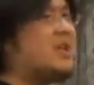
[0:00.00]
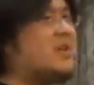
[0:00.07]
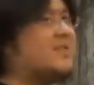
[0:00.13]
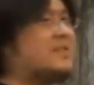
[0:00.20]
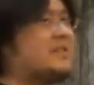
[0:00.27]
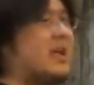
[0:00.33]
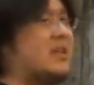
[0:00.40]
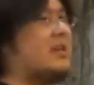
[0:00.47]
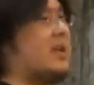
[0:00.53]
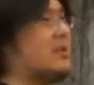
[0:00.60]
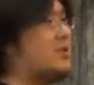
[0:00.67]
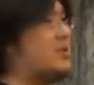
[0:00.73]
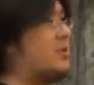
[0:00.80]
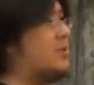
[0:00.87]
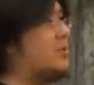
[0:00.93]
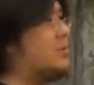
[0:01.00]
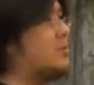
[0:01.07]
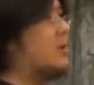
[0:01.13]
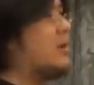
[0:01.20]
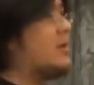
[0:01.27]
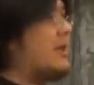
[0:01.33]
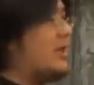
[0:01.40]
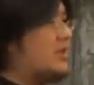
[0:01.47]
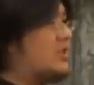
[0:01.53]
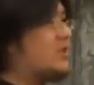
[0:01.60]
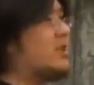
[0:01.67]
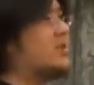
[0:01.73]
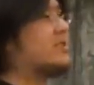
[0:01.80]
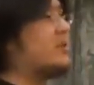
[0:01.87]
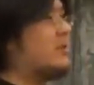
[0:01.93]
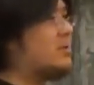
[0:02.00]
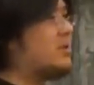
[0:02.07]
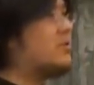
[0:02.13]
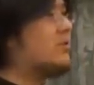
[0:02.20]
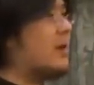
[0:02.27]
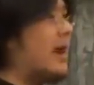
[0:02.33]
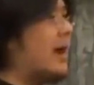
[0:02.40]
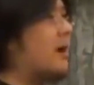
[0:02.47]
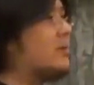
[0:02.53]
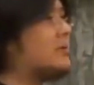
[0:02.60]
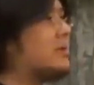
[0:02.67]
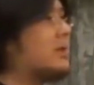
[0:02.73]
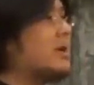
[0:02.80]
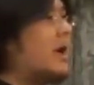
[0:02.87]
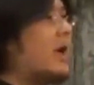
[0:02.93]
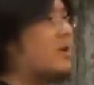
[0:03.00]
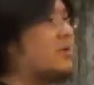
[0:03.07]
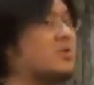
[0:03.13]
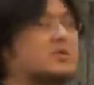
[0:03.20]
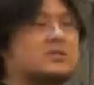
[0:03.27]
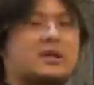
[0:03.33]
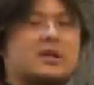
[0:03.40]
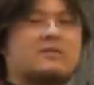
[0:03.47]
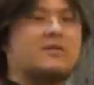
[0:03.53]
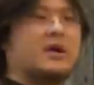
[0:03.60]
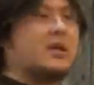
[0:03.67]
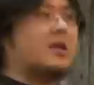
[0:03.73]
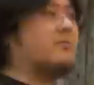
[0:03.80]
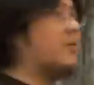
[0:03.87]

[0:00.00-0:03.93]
thief standing next to you, that he just assaulted your house, and you're just like inviting him